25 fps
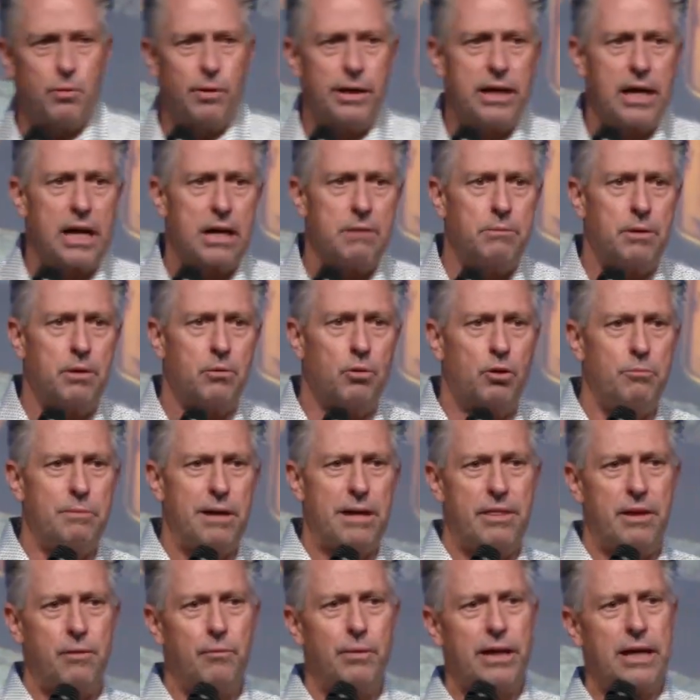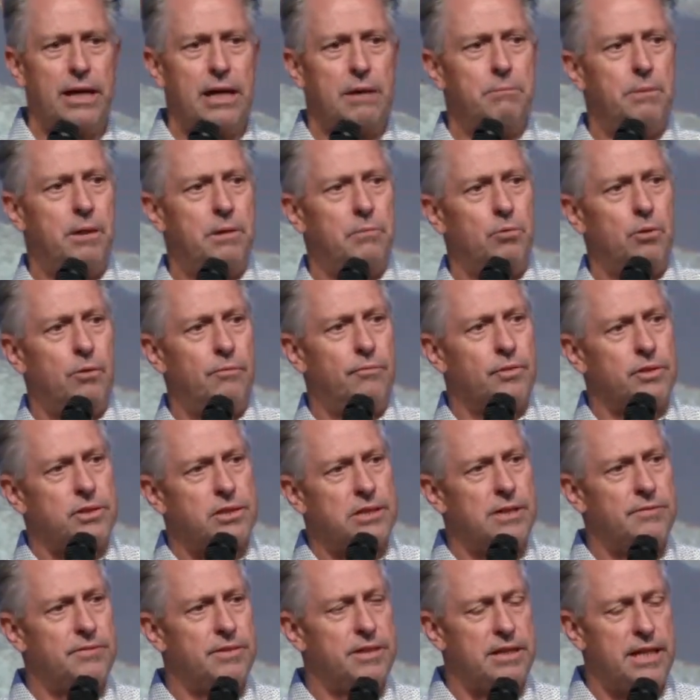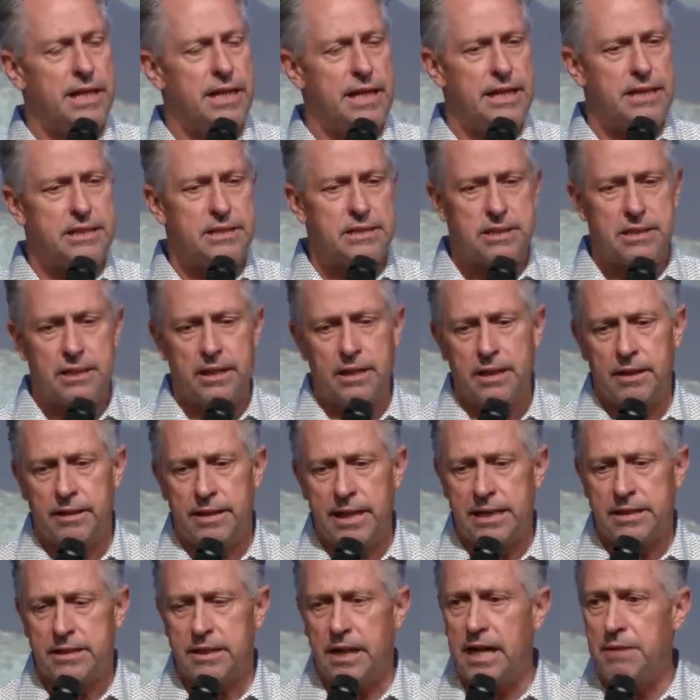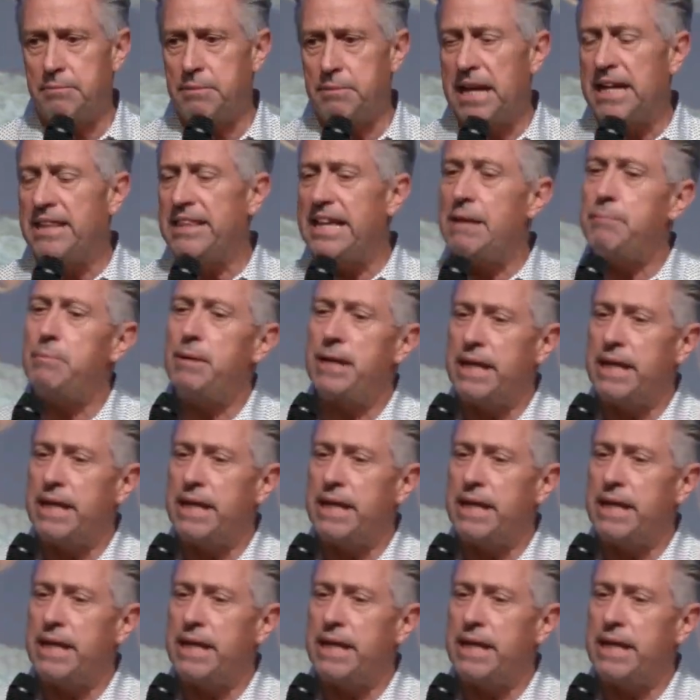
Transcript: we got him a room. I think we got him a room for seven days that time. And that